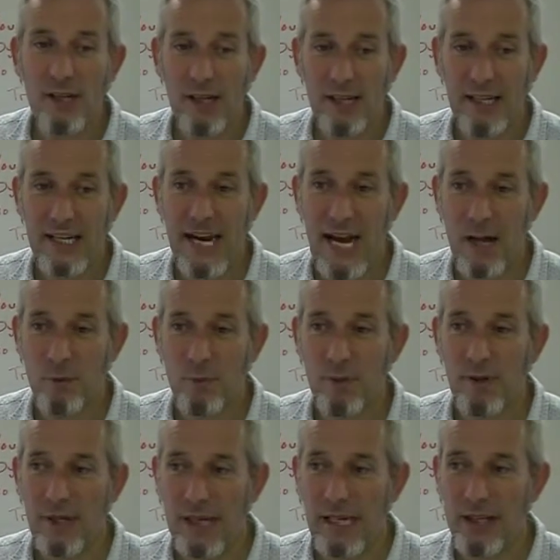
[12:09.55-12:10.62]
a gap
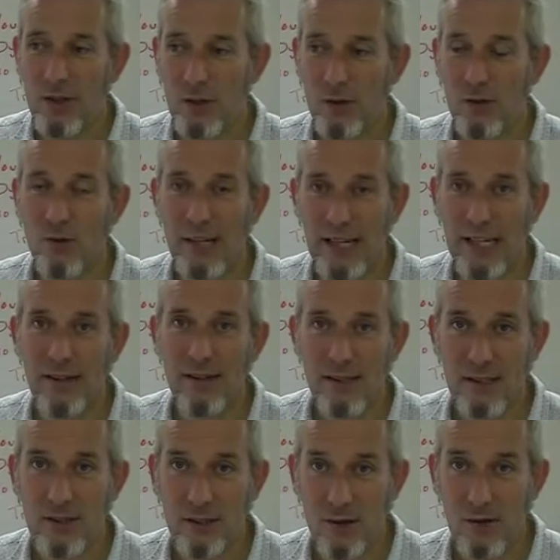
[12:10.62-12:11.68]
in your
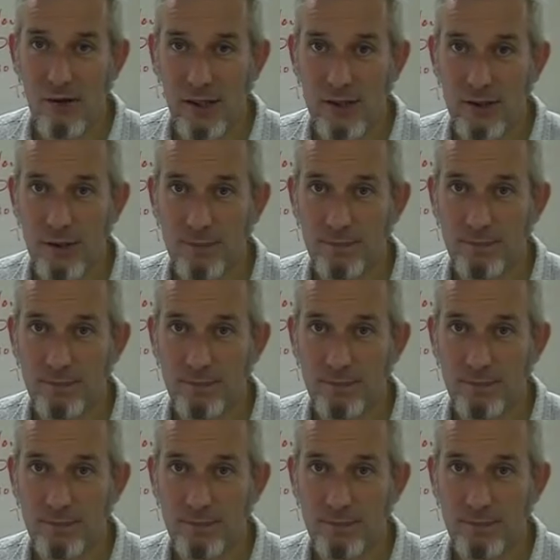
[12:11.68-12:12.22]
English knowledge.